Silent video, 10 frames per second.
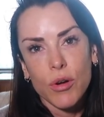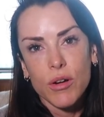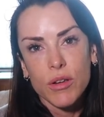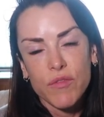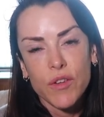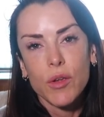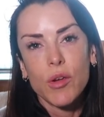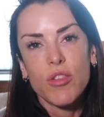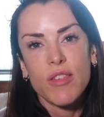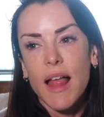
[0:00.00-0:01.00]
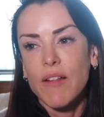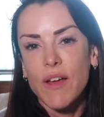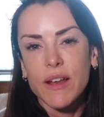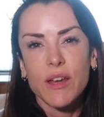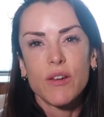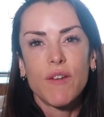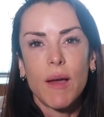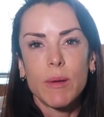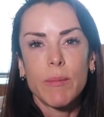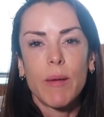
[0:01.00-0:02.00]
or if you yourself and your
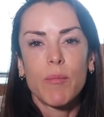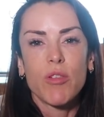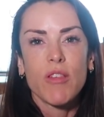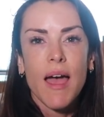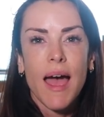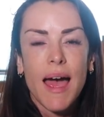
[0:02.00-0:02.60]
family members